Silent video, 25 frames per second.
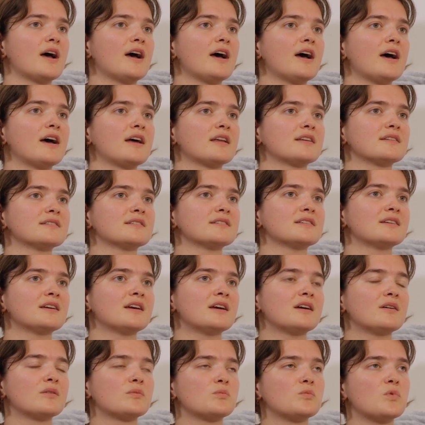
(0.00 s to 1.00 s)
And
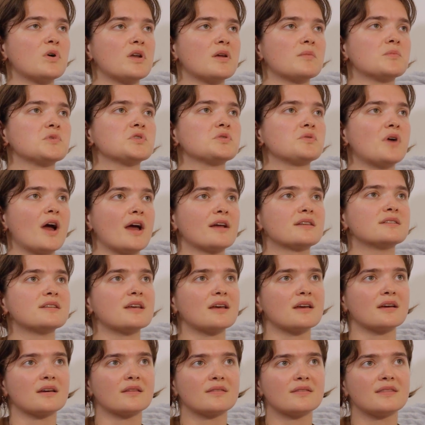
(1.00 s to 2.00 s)
when I'm
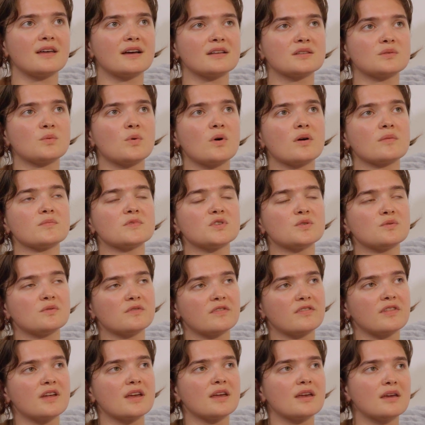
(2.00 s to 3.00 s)
directing, that's what I'm sort of
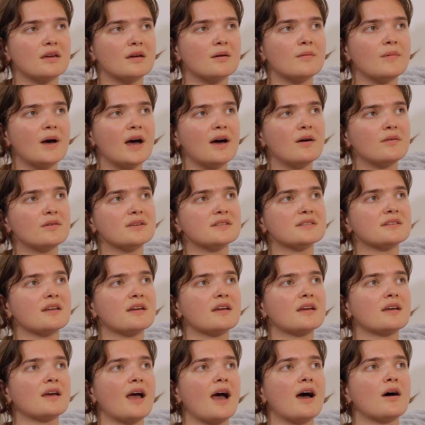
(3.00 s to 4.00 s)
thinking about, is
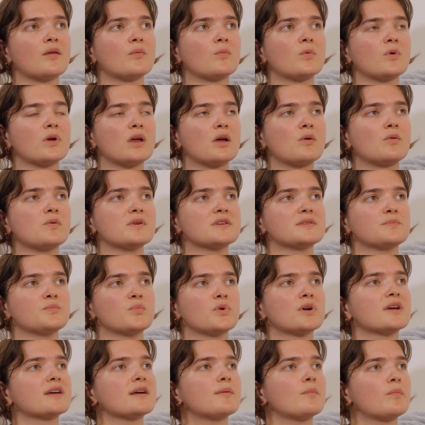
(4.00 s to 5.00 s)
like, how do we always
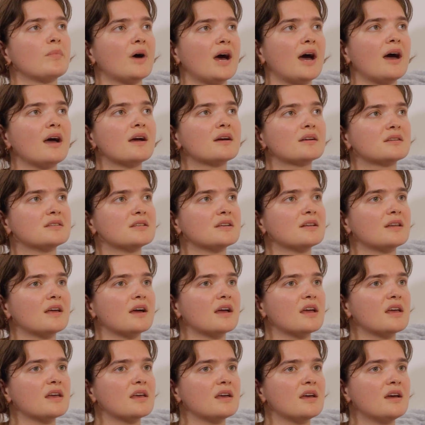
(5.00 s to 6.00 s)
bring it back to
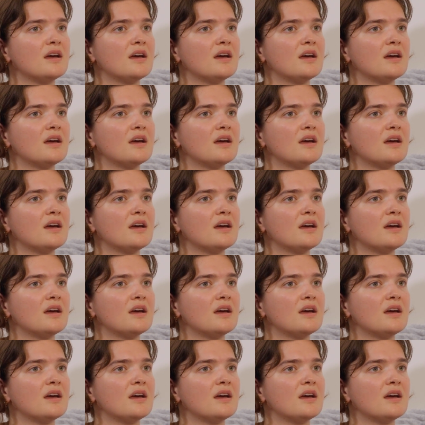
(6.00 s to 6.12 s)
like